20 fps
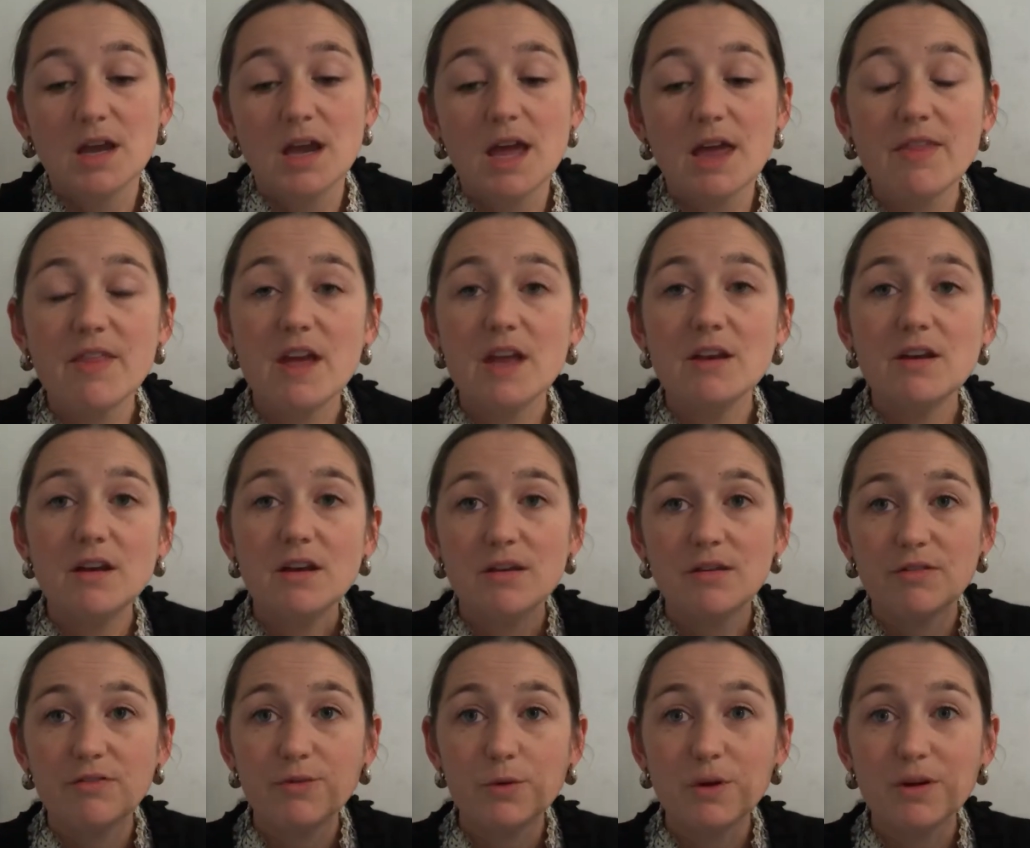And then
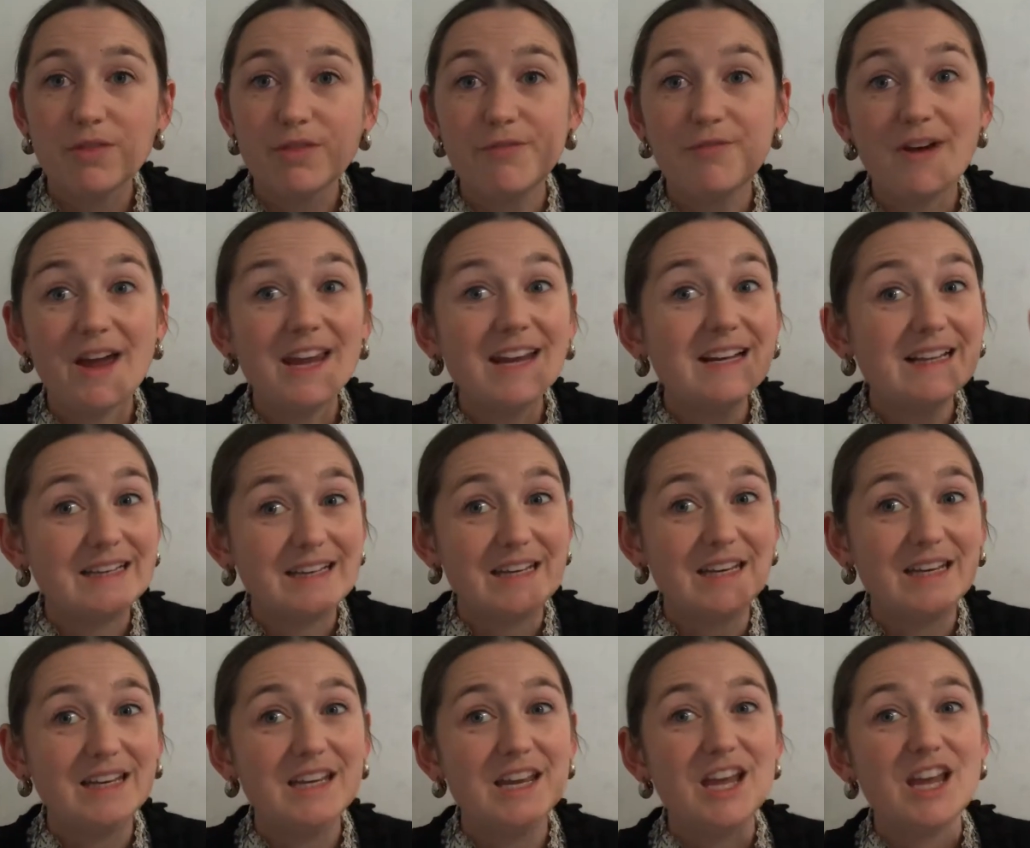fourth,
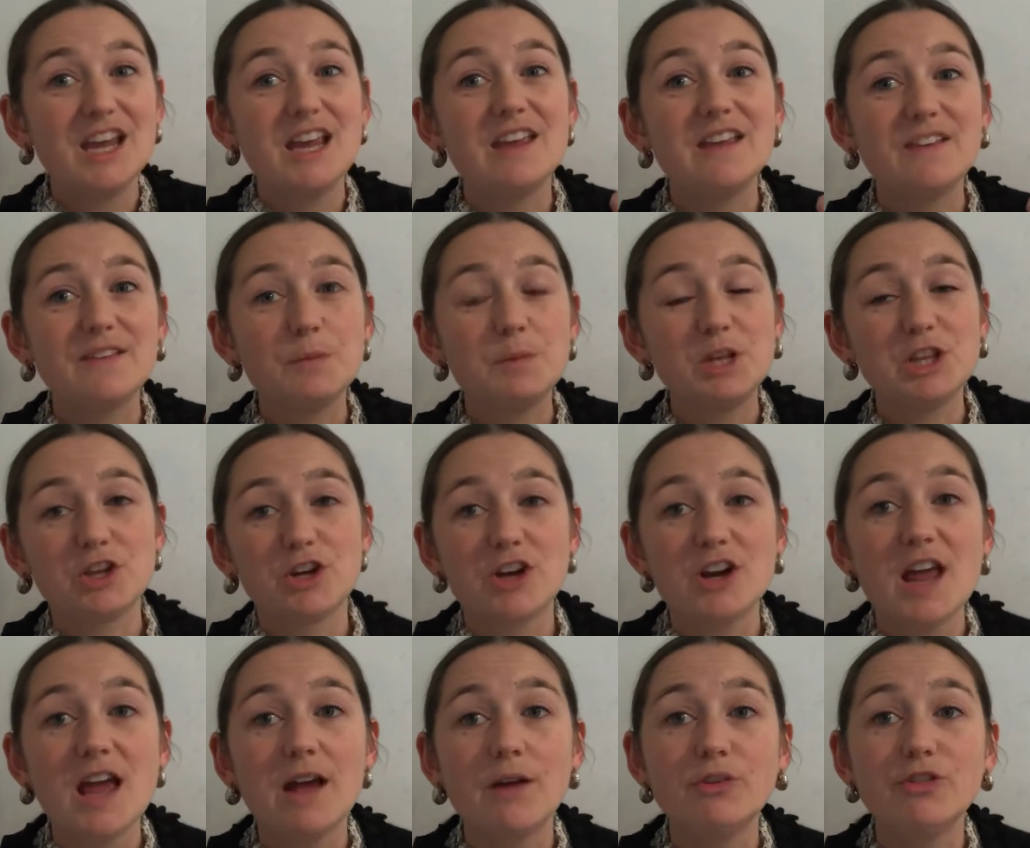finally, is we learn
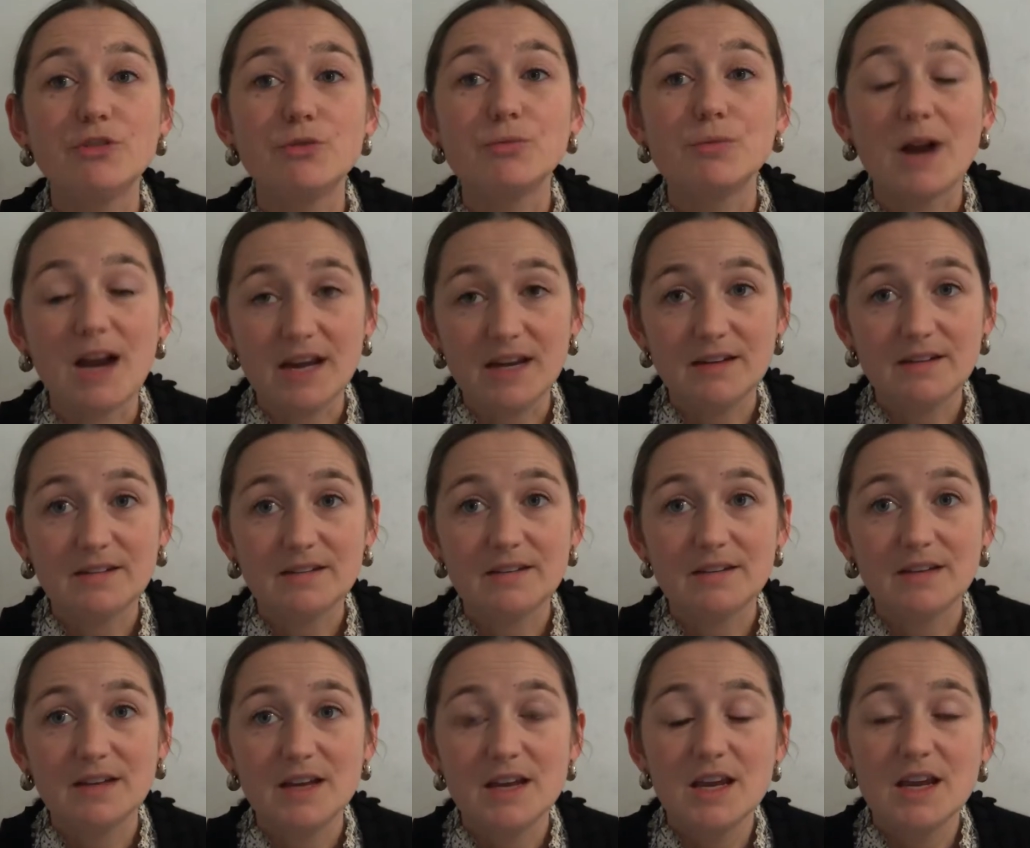how to write.
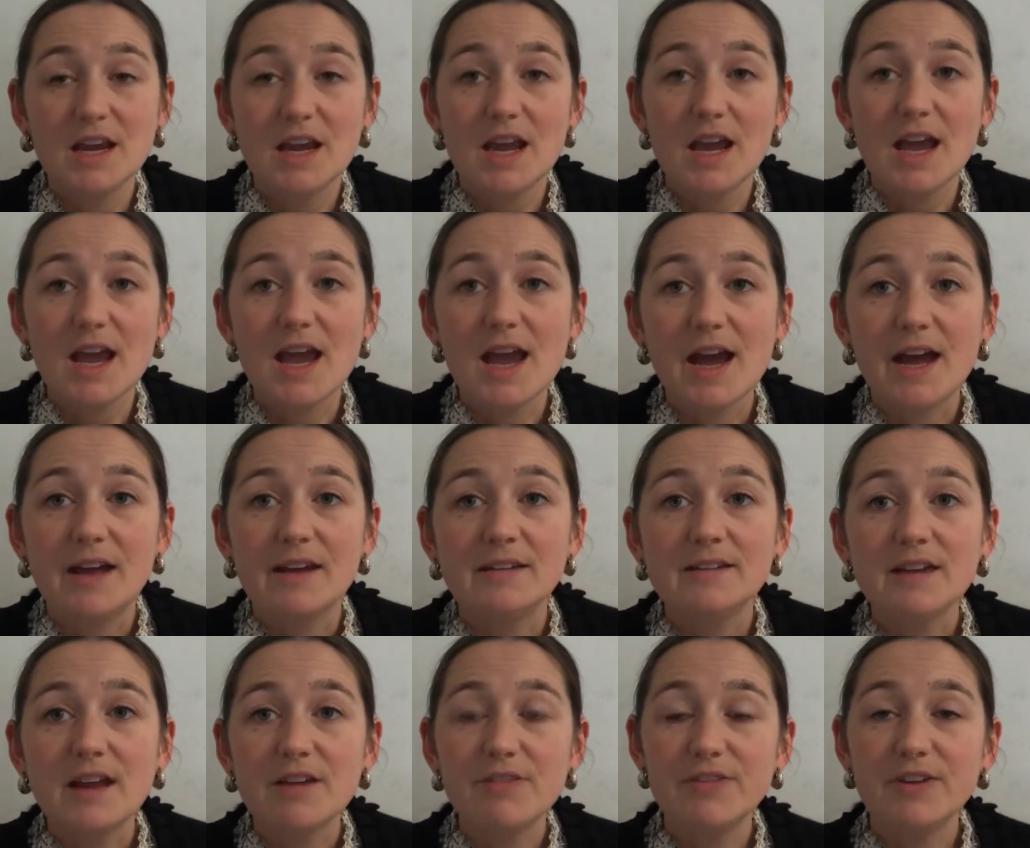
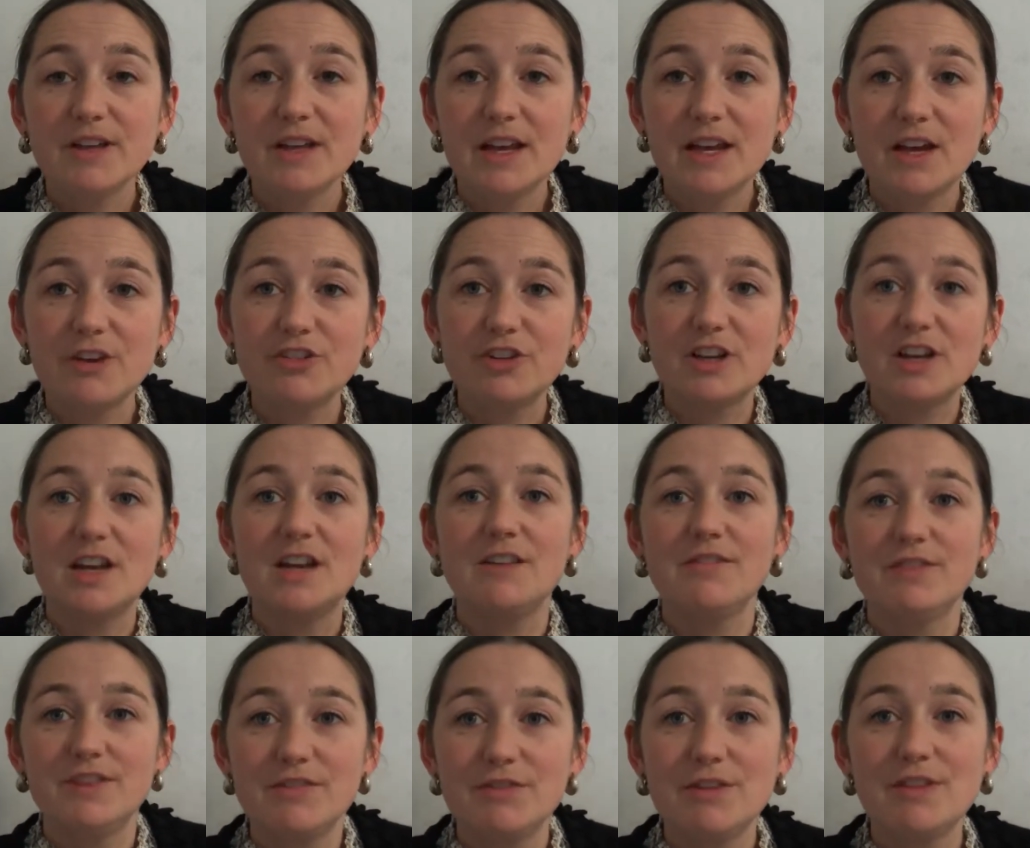And I feel like I should kind
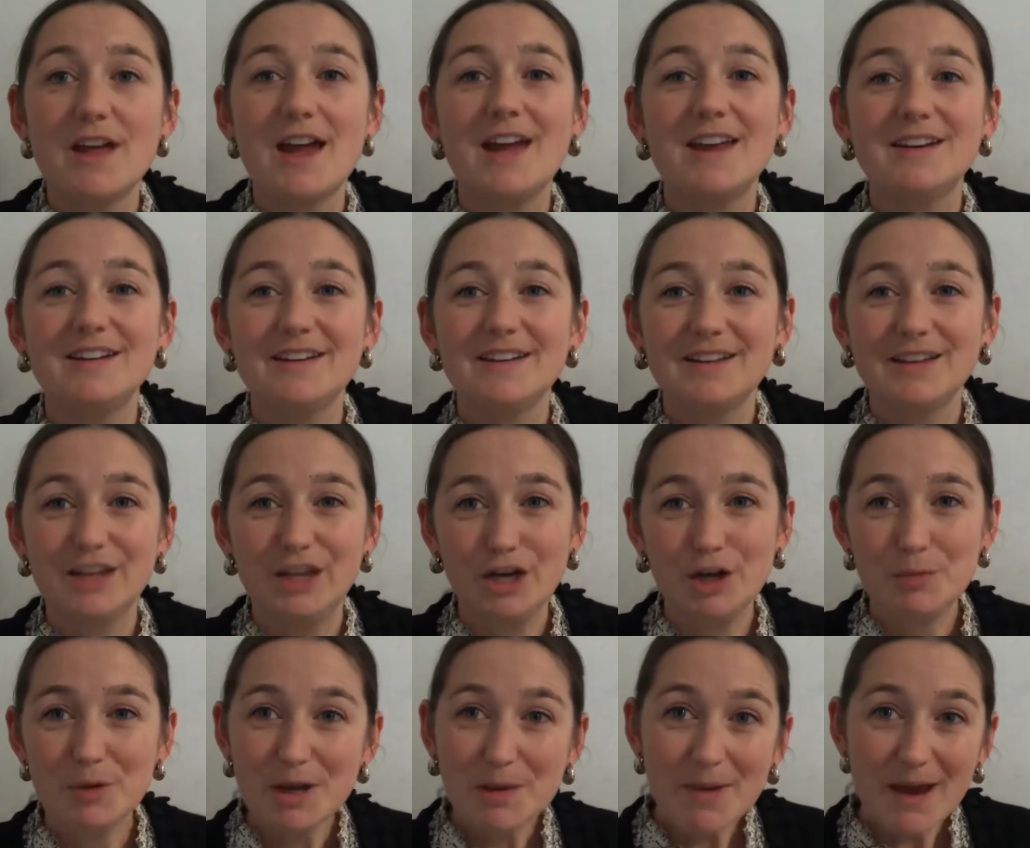of give you that
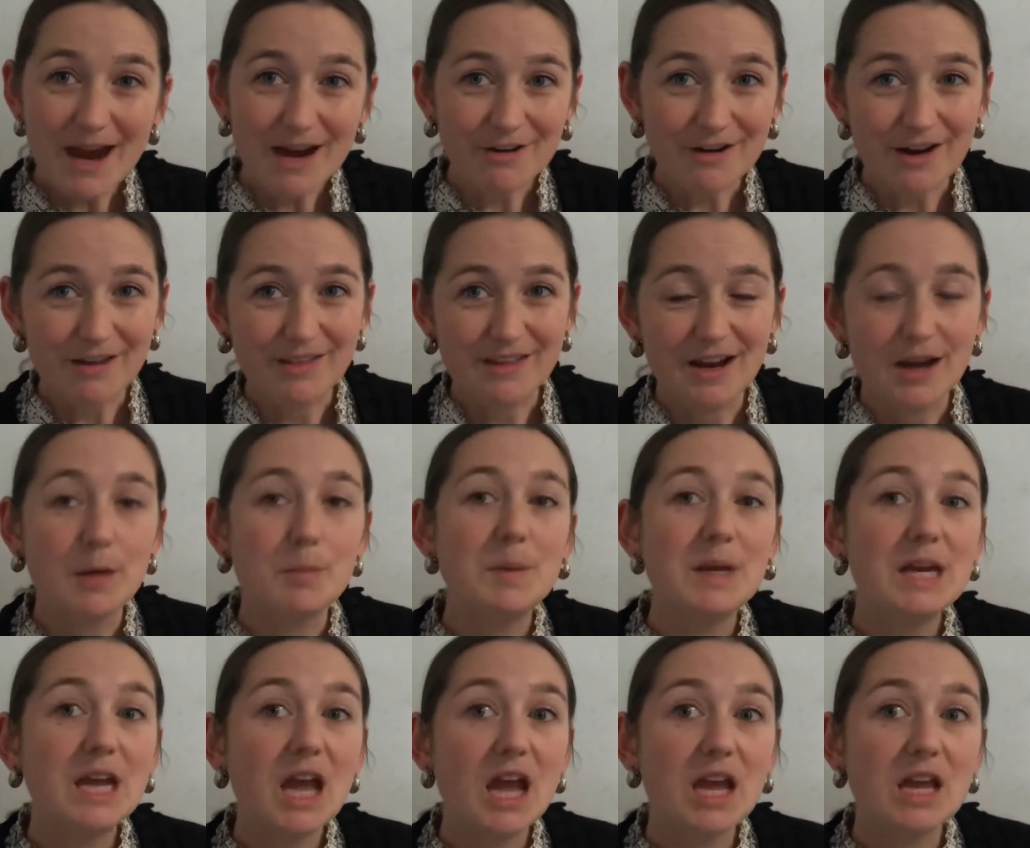little bit of background there,
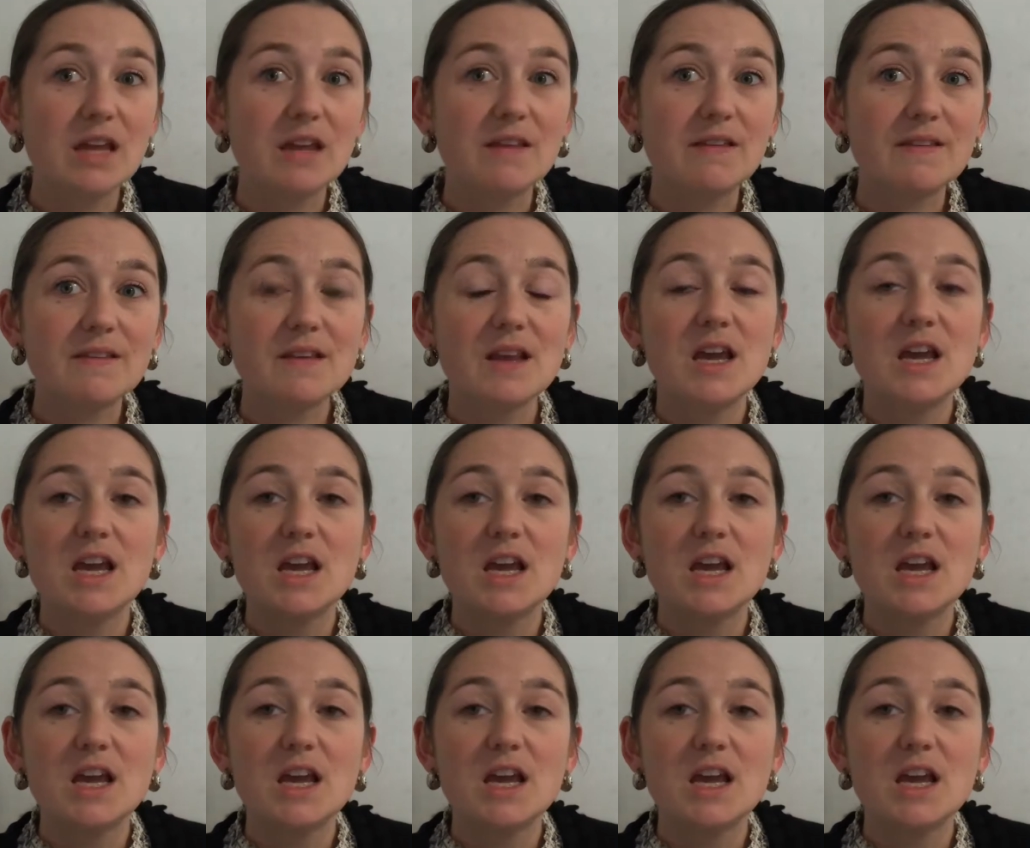because